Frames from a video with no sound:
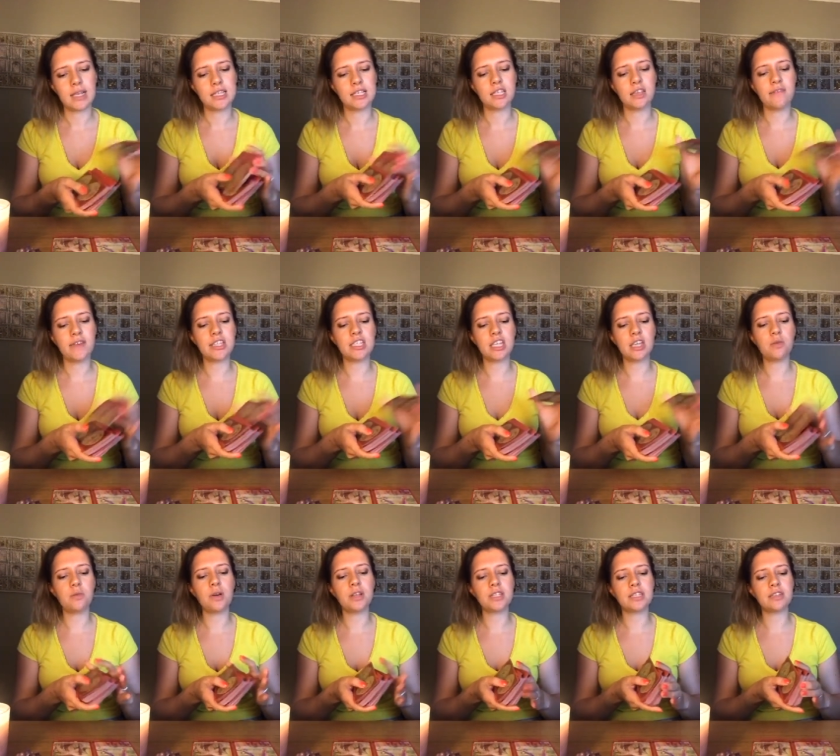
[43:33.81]
so they
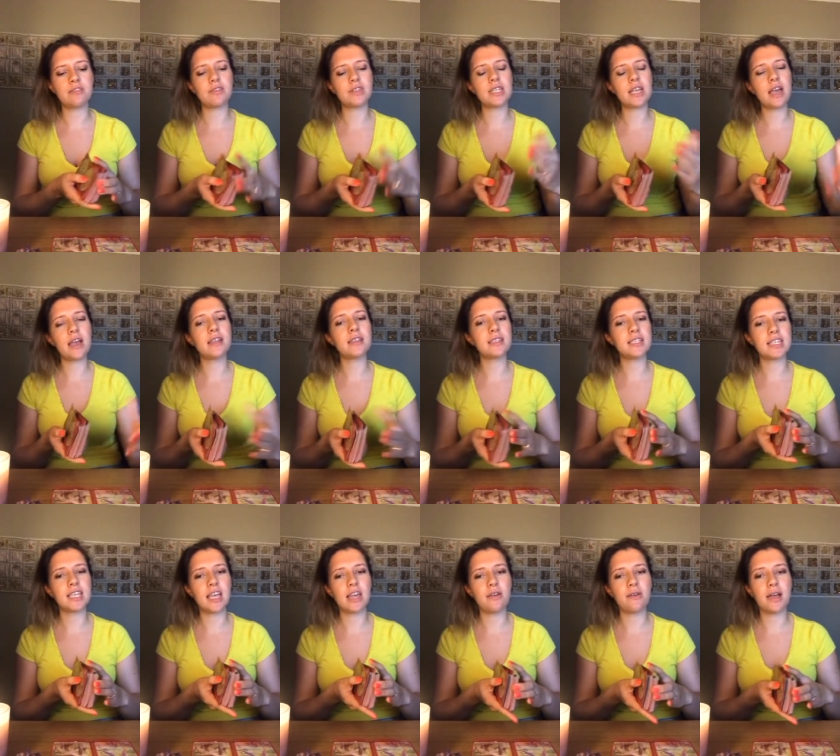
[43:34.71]
do want to return
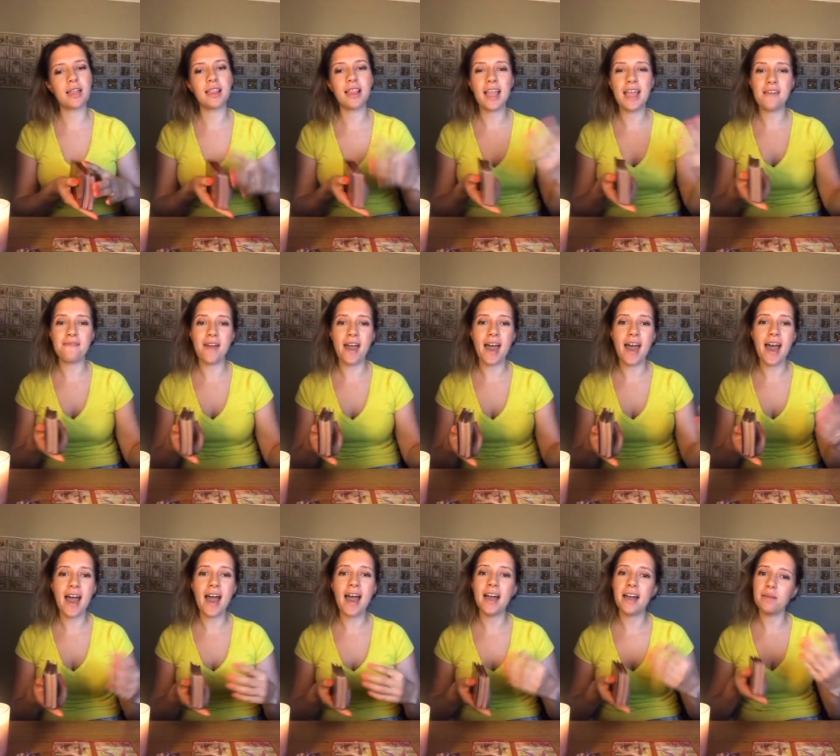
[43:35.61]
to you and lay their
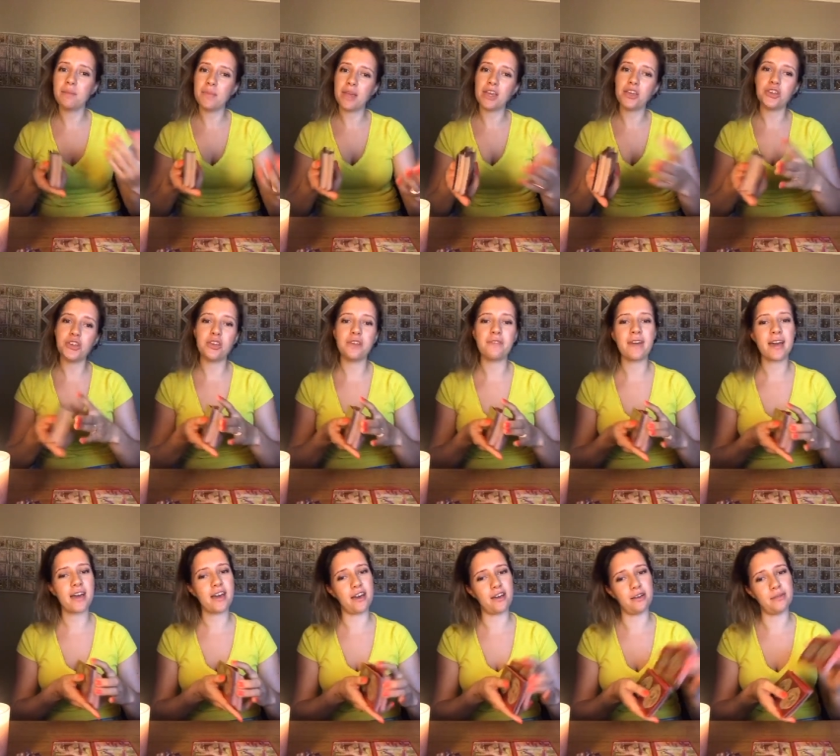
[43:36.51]
heart and make you
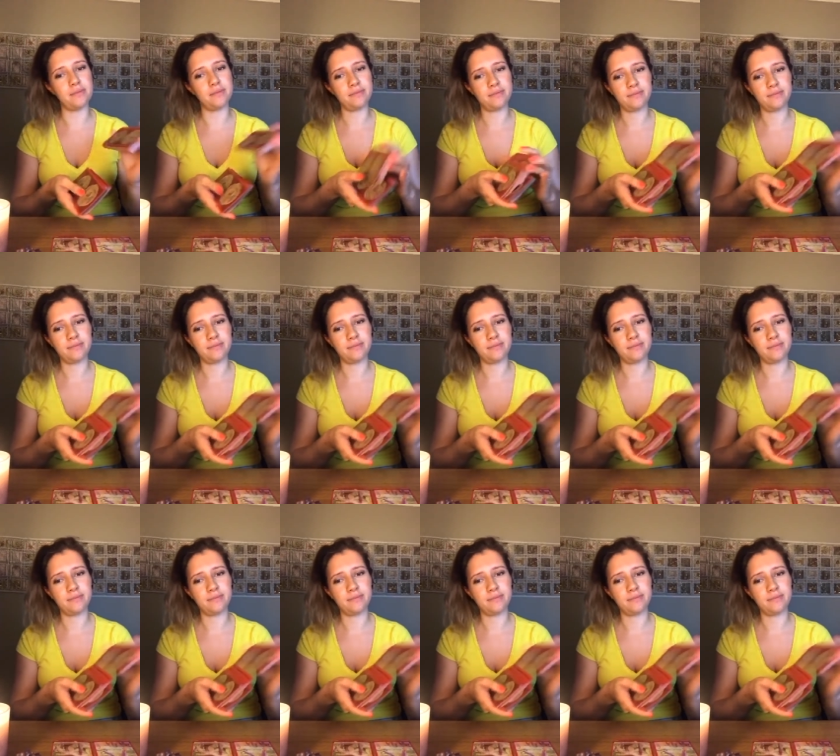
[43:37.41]
their home.